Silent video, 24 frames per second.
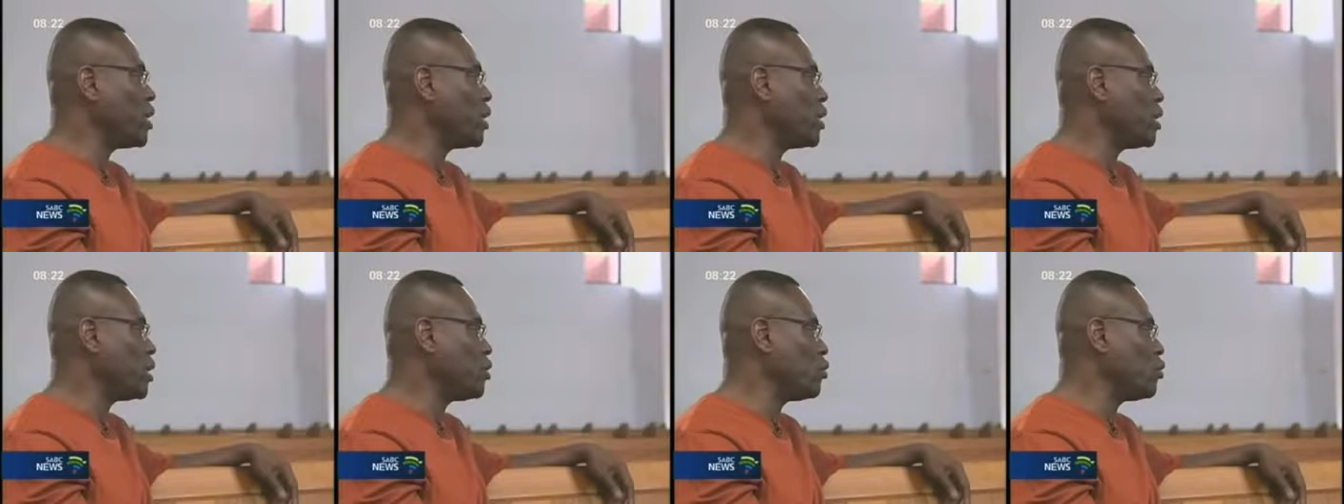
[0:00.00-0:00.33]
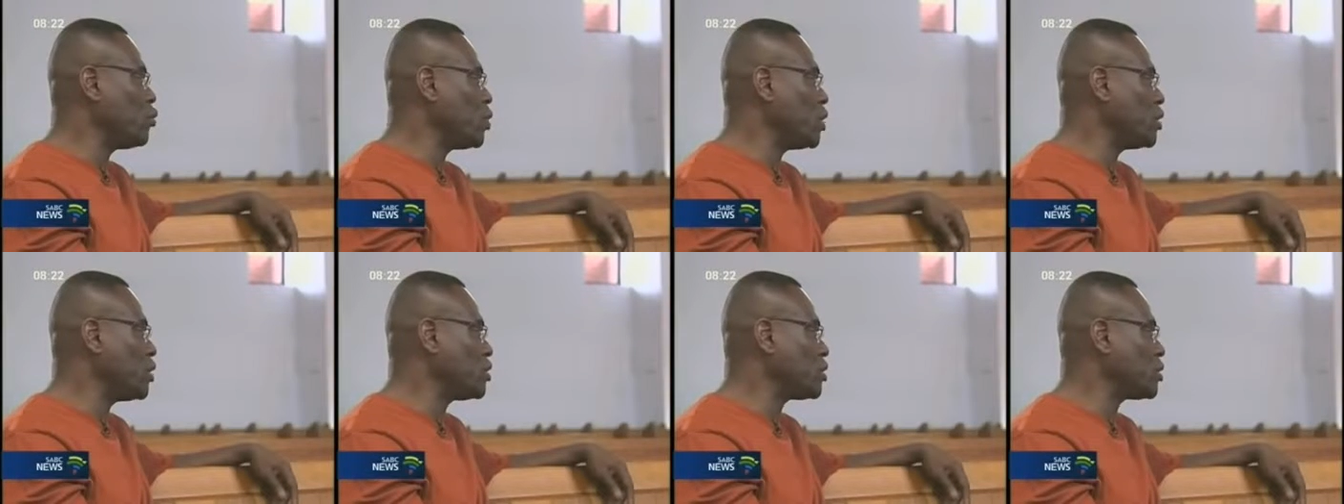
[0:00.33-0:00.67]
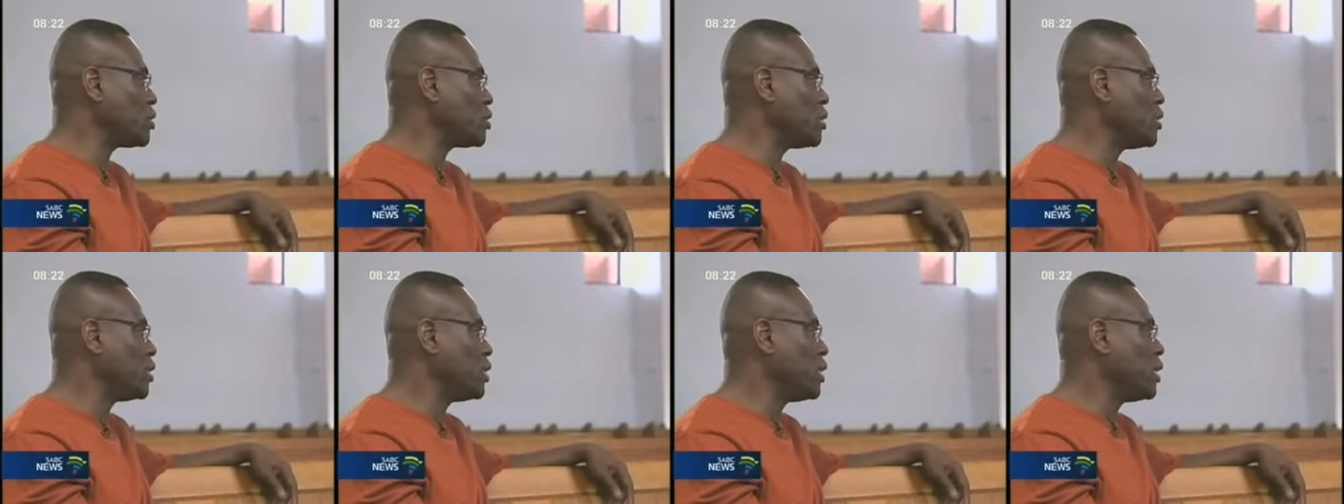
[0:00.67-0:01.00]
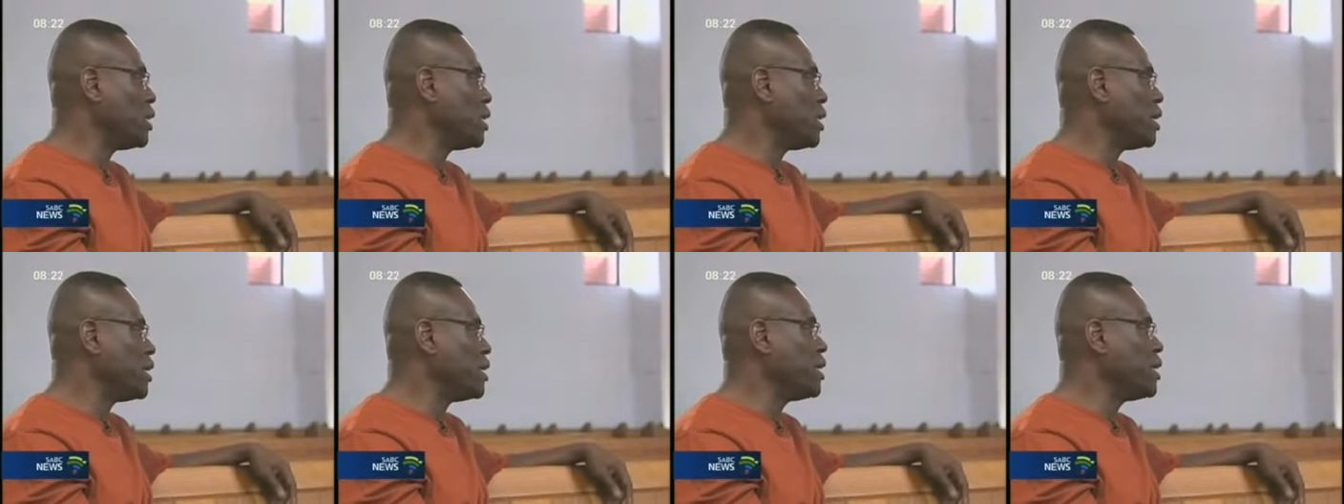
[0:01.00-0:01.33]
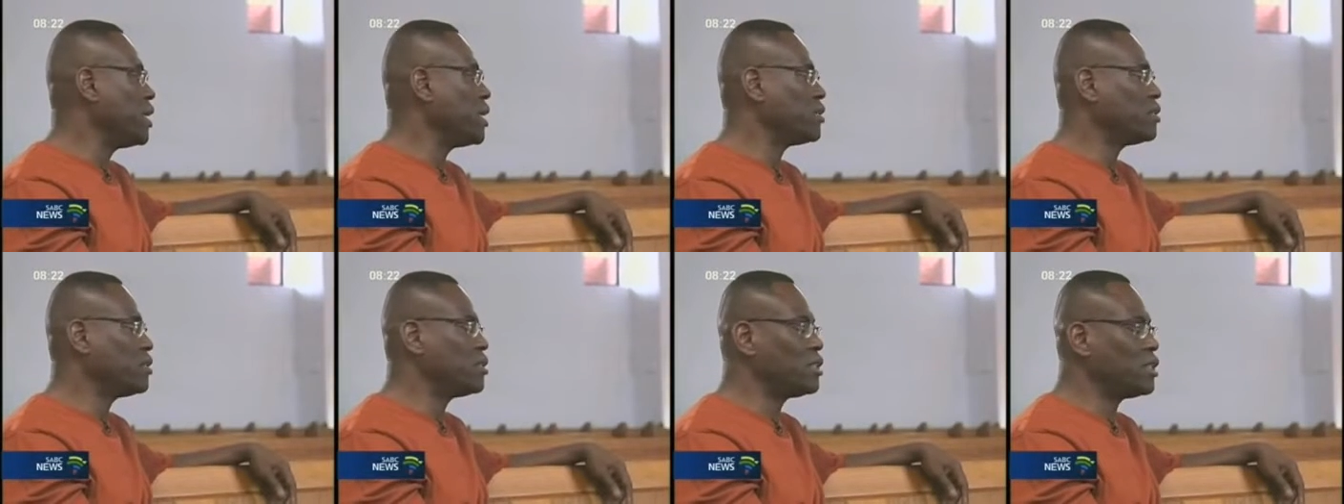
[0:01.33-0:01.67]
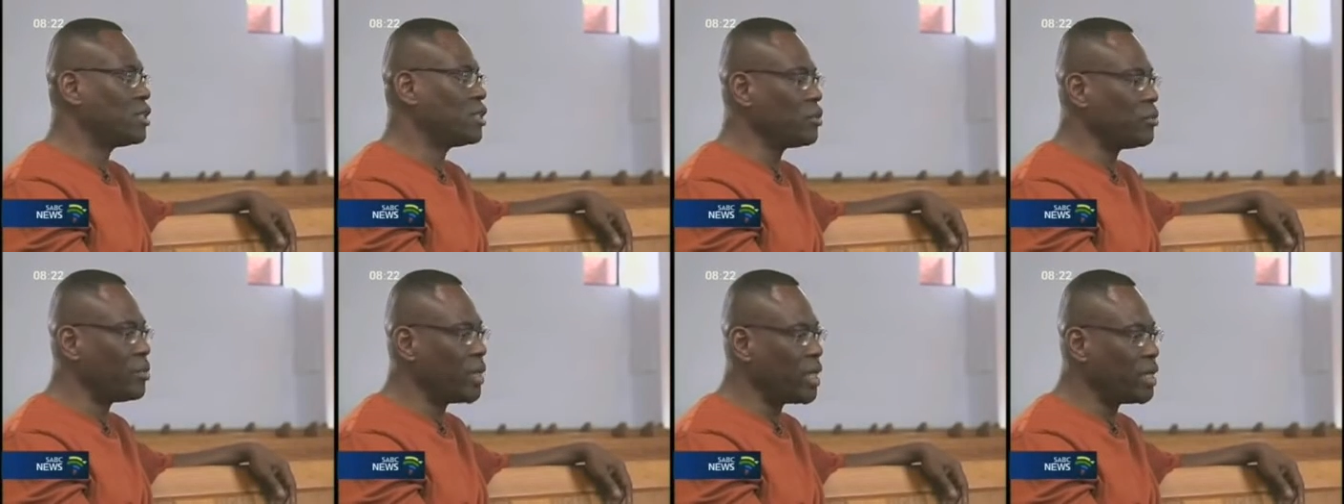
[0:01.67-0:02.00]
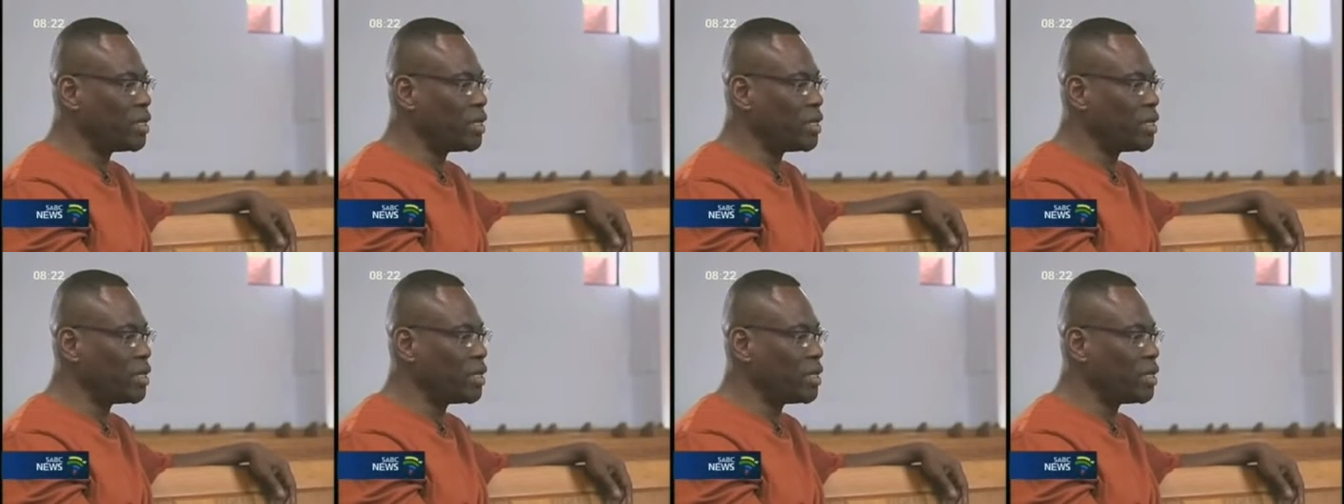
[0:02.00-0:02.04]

the way in which he has still